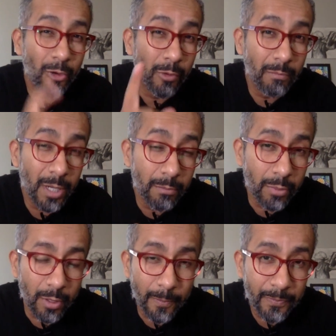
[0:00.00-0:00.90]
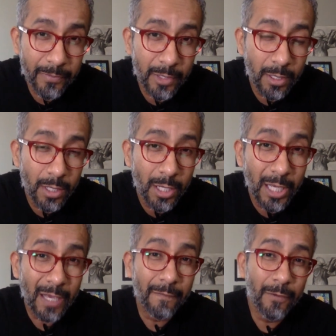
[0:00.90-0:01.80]
And remember,
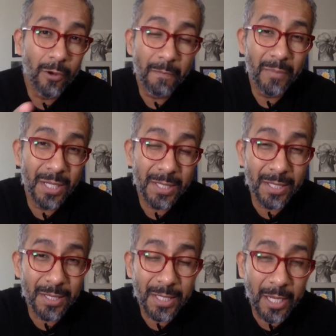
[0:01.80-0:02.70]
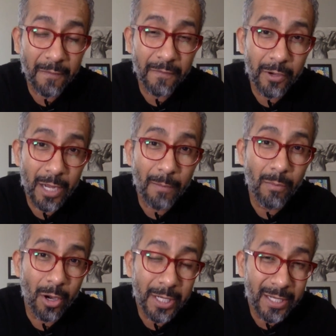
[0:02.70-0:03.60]
if you're in business and if you're not
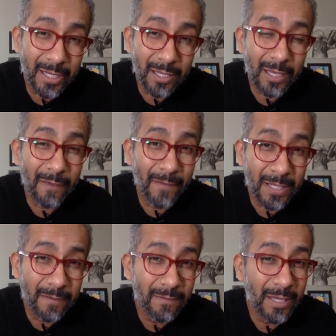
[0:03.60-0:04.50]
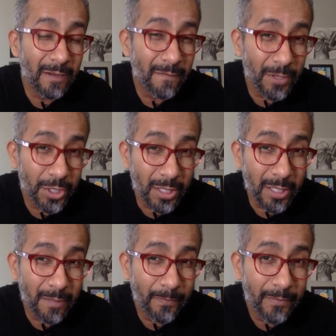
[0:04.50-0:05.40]
marketing effectively and
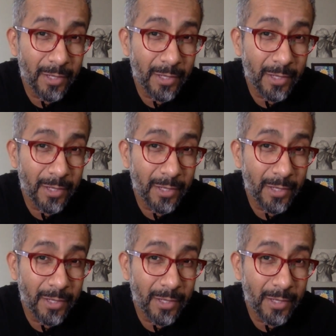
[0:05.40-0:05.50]
efficiently,